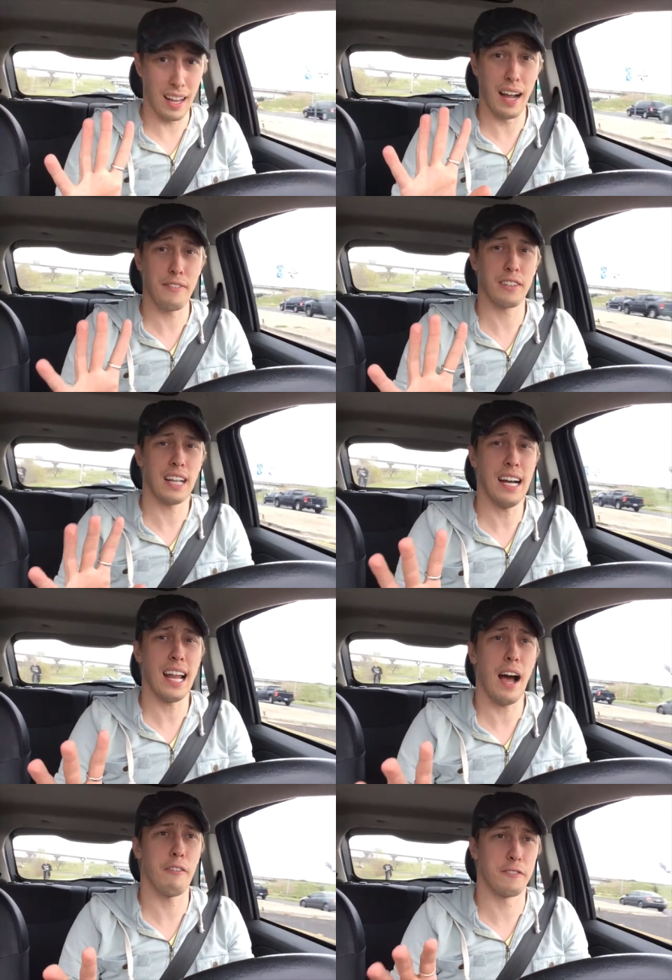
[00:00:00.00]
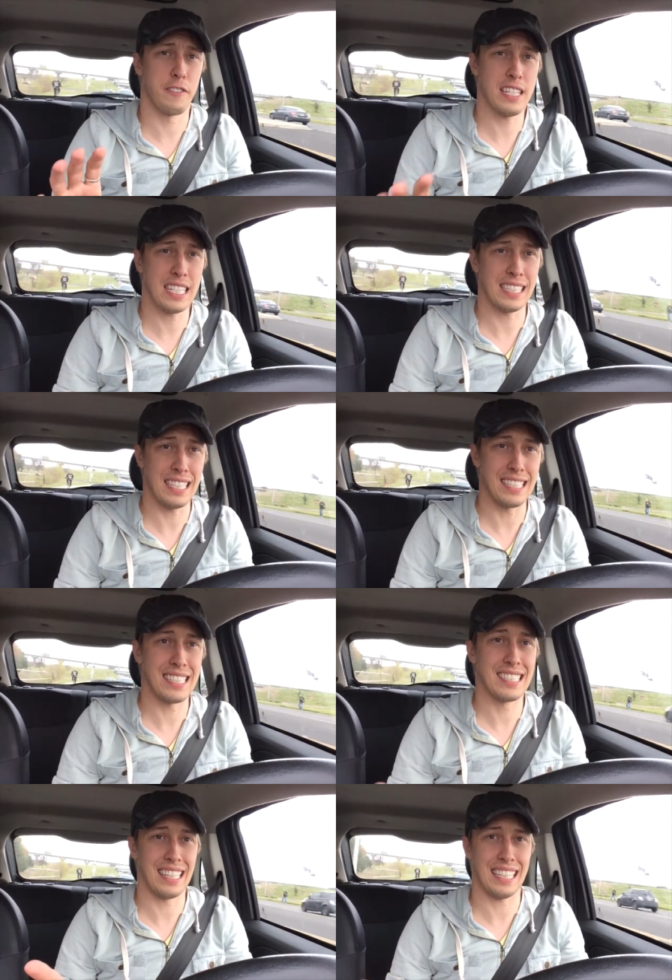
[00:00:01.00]
I forgot how physically
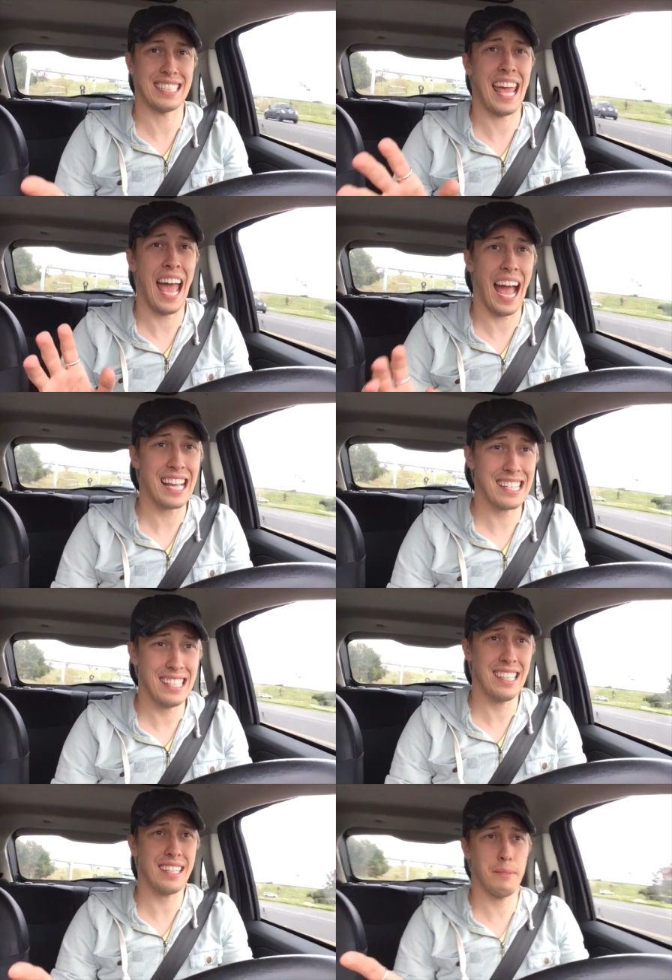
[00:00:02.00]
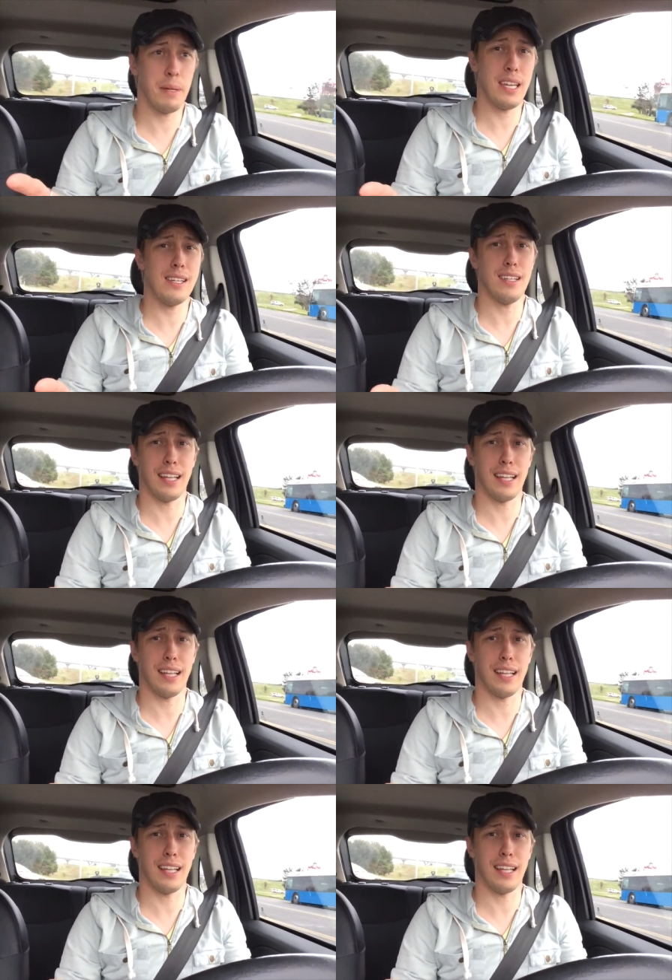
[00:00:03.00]
like taxing it can be,